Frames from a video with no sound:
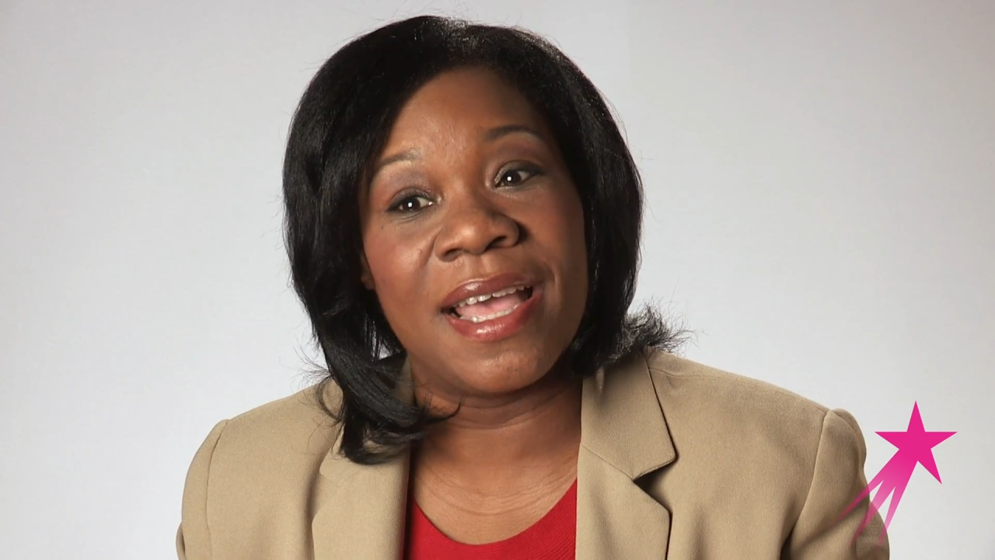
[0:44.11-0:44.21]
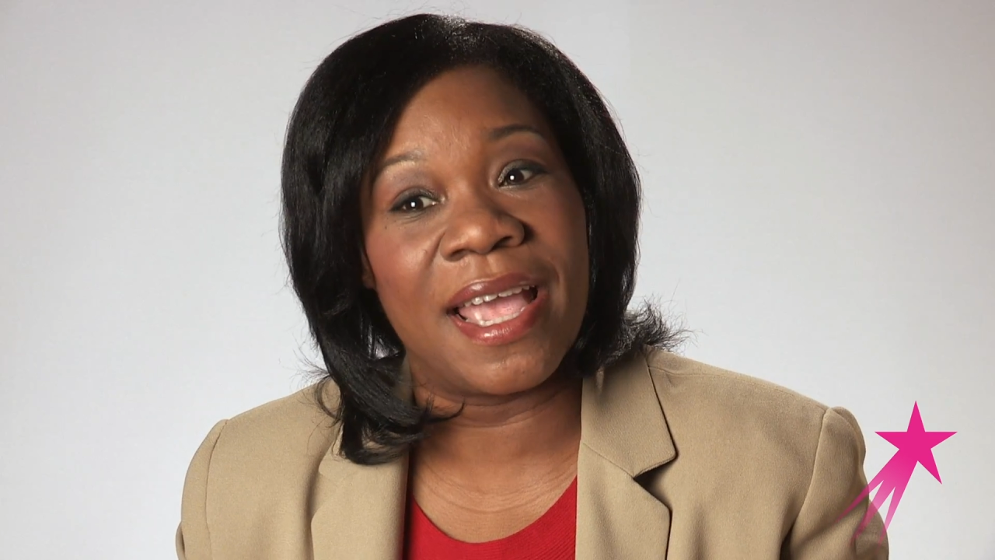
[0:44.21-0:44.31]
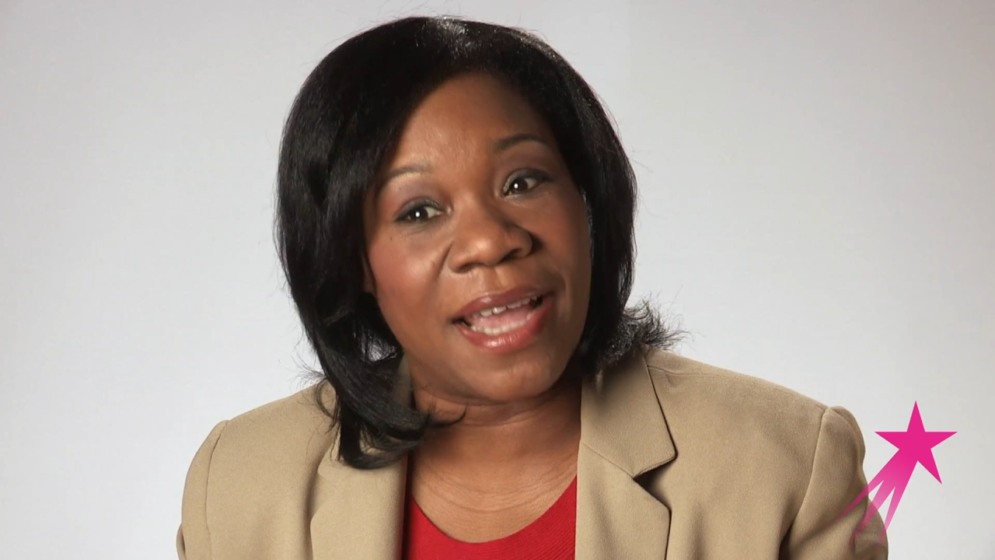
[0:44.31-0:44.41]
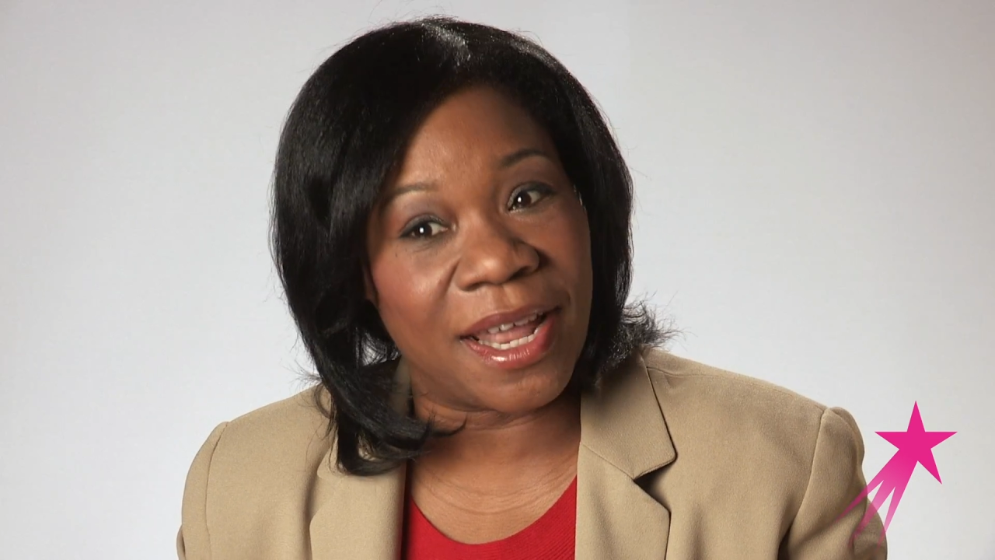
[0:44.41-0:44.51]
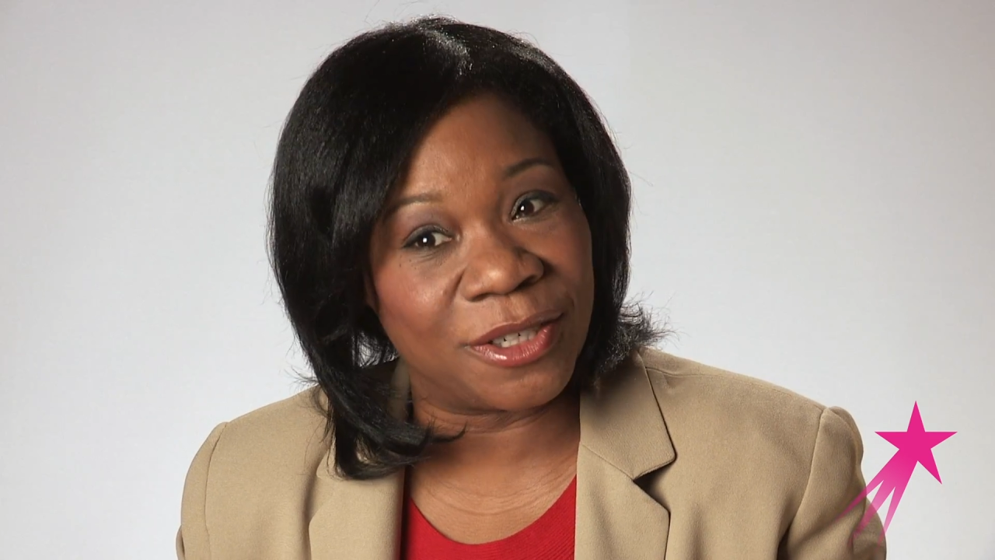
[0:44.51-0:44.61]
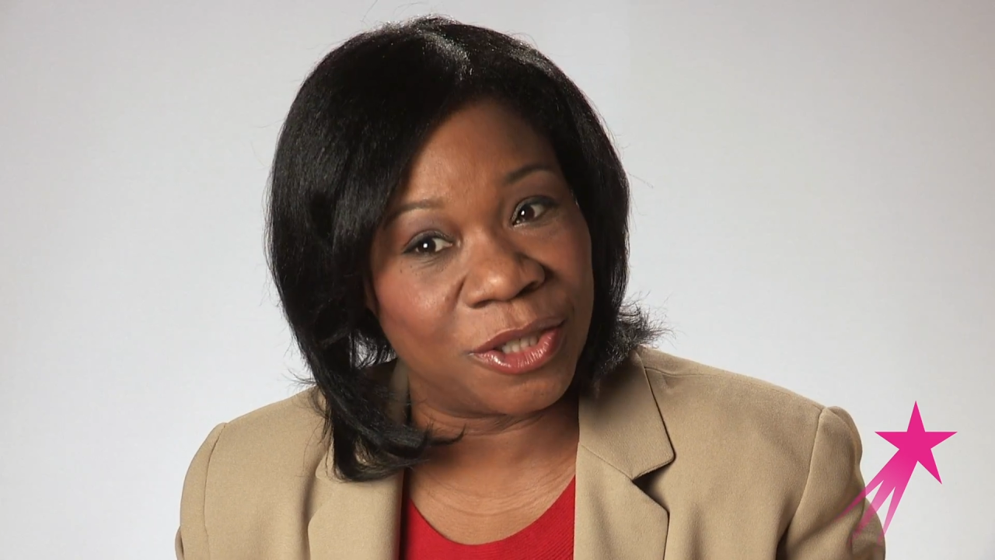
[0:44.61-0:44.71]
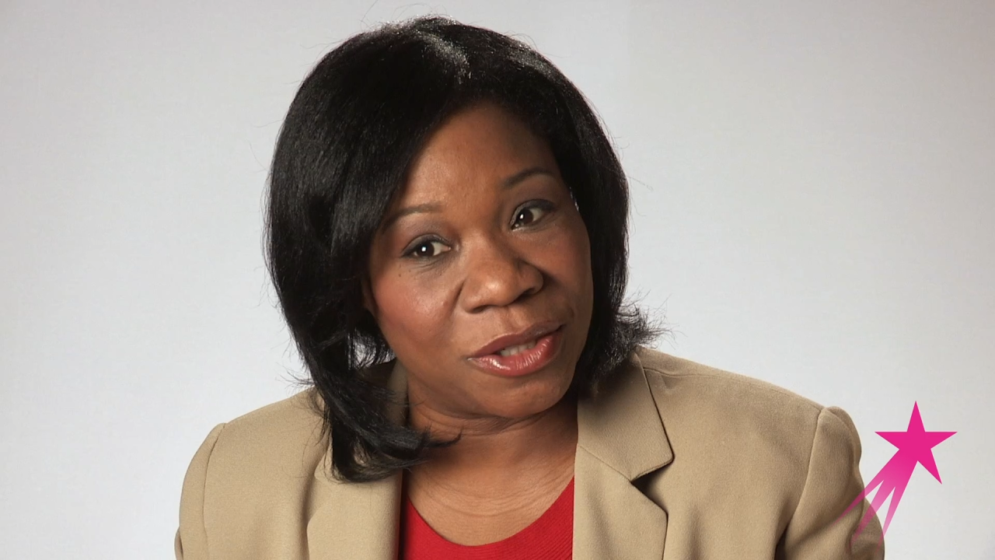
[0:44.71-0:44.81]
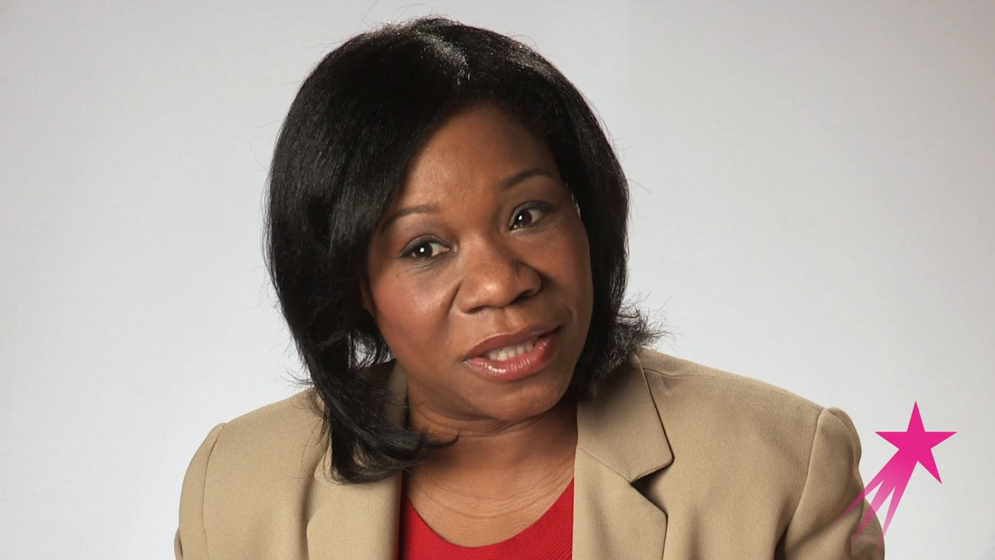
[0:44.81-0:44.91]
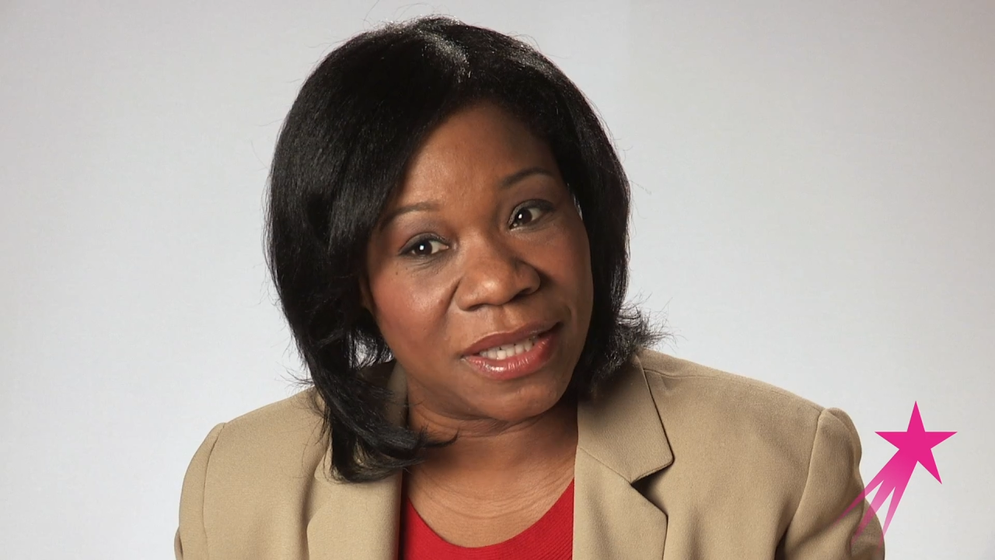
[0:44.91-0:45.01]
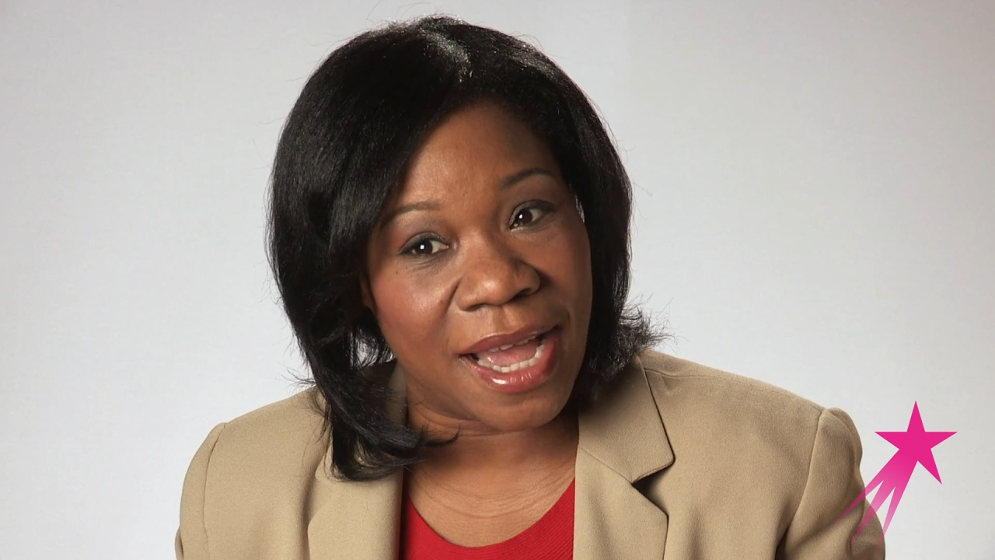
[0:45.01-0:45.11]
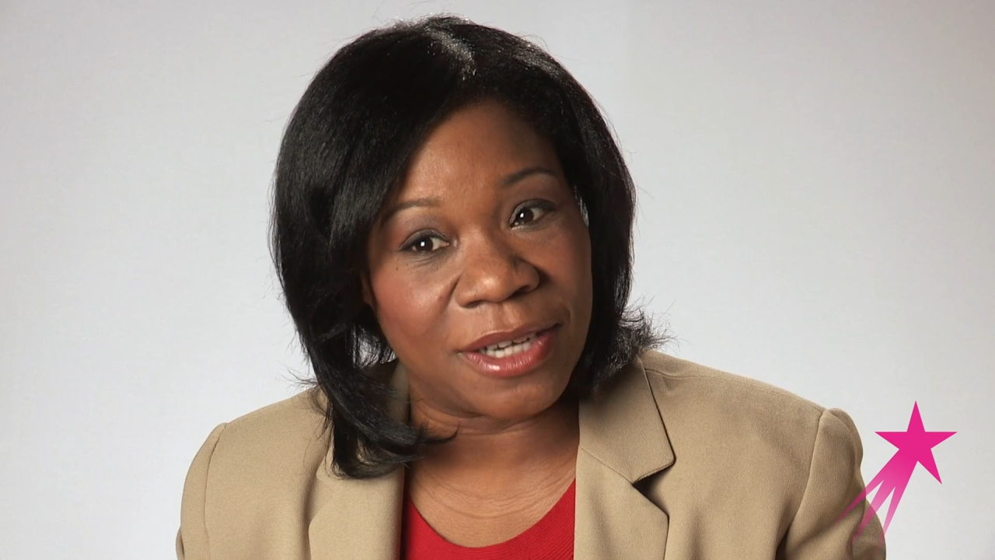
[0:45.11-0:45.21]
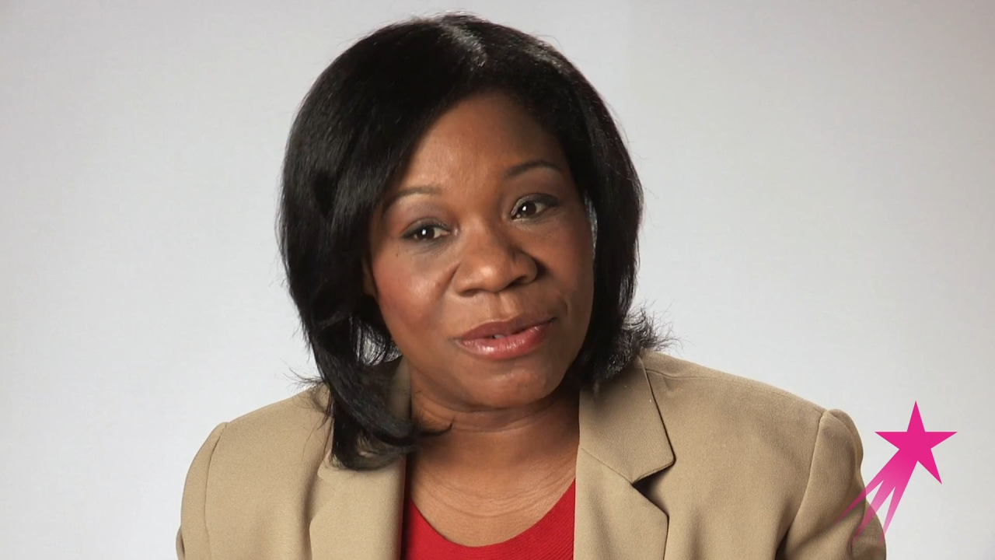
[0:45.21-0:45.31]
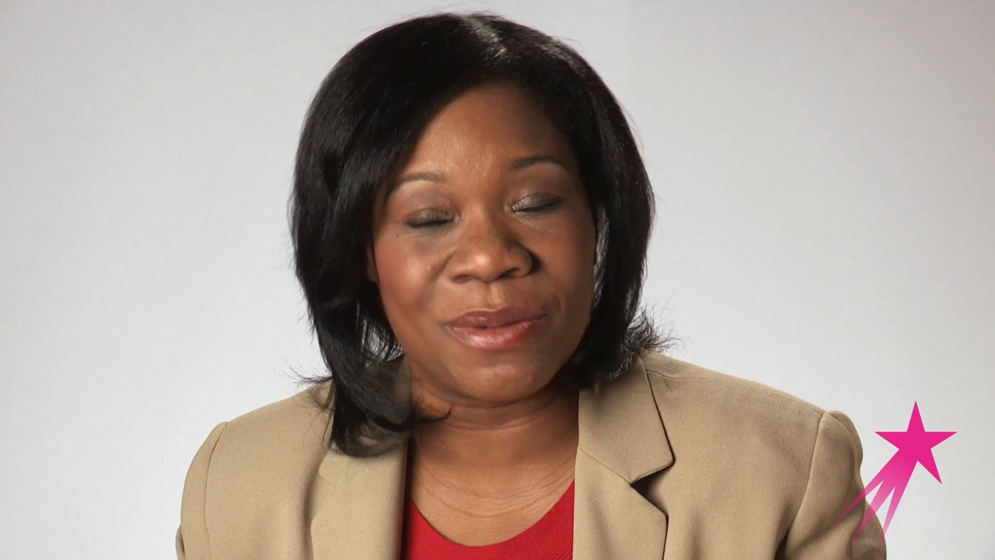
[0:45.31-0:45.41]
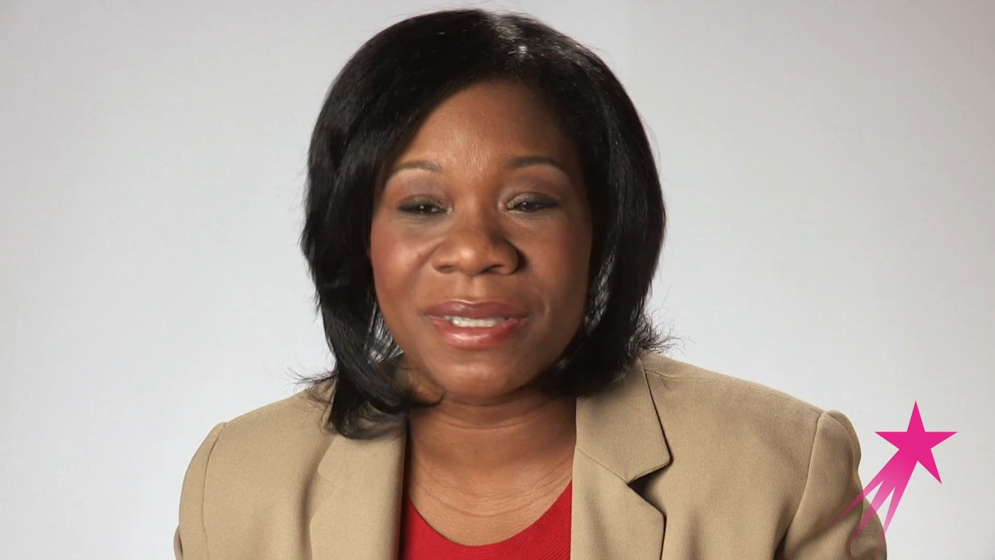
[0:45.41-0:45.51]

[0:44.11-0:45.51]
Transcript: and got a Juris Doctorate,